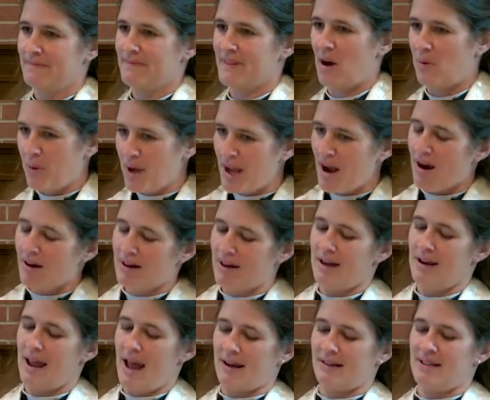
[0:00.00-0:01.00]
That we are
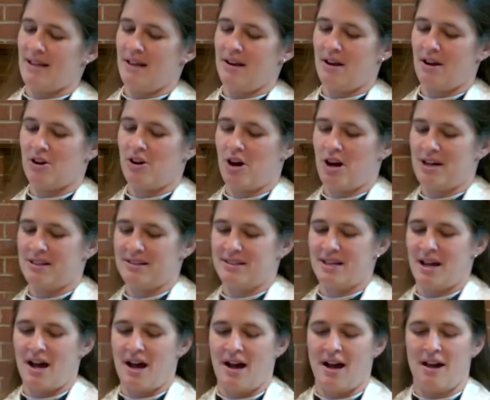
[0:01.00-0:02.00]
connected across
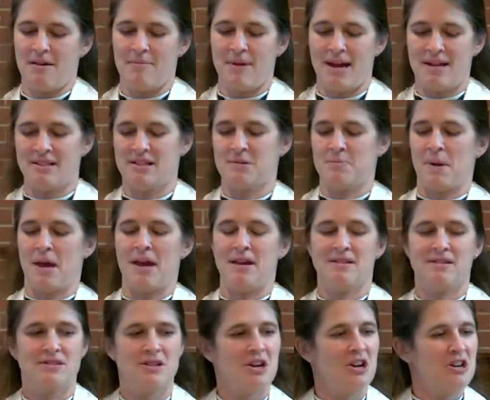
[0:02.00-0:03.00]
time and
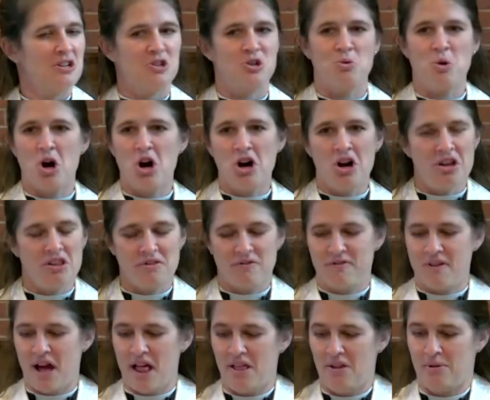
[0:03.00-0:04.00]
space to all the
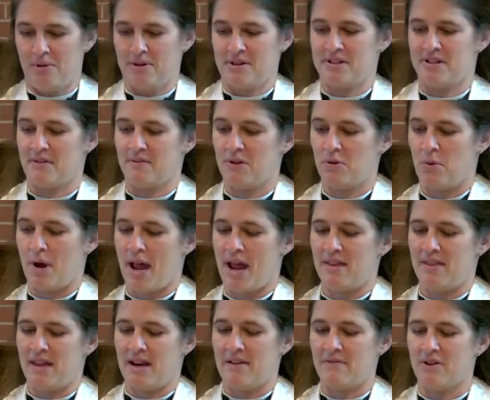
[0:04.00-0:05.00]
followers of the
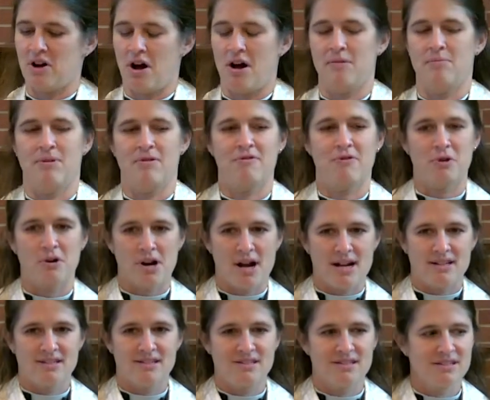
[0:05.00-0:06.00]
way that have gone before
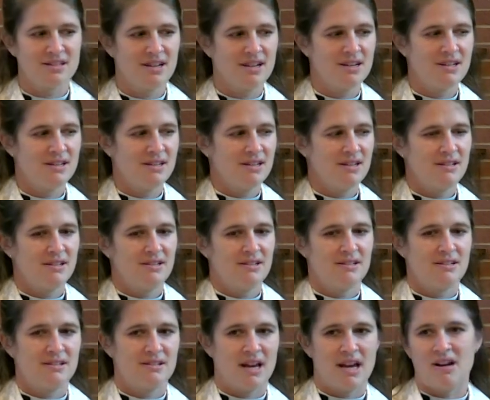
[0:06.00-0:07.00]
us
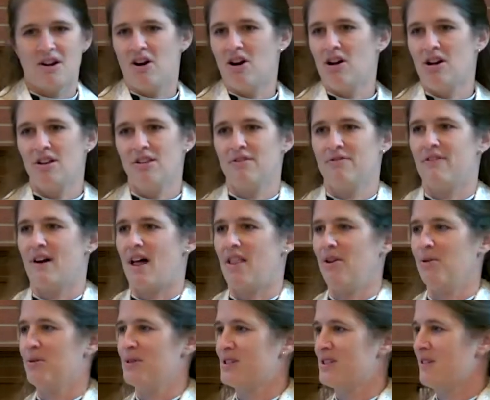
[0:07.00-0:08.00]
and all the
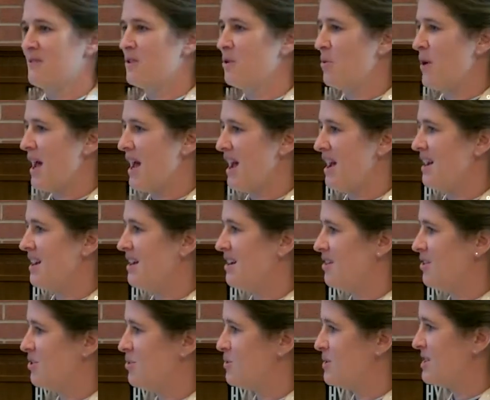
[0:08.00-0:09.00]
followers of the way
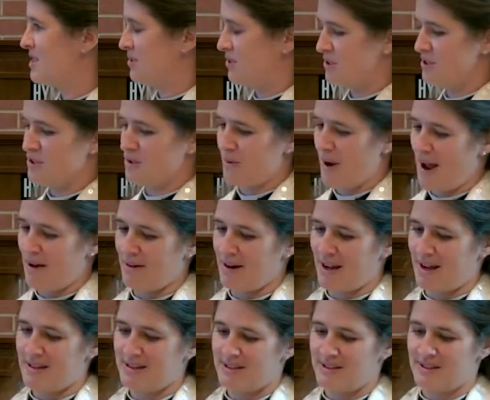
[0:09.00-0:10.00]
who still surround
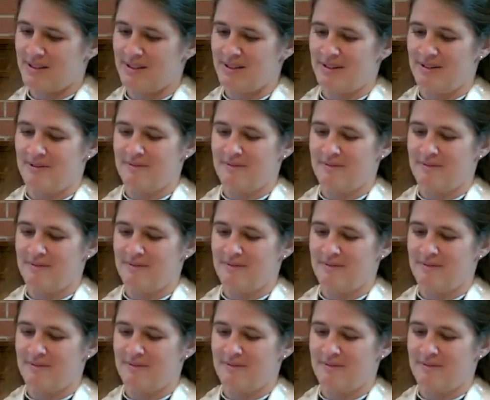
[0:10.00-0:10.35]
us.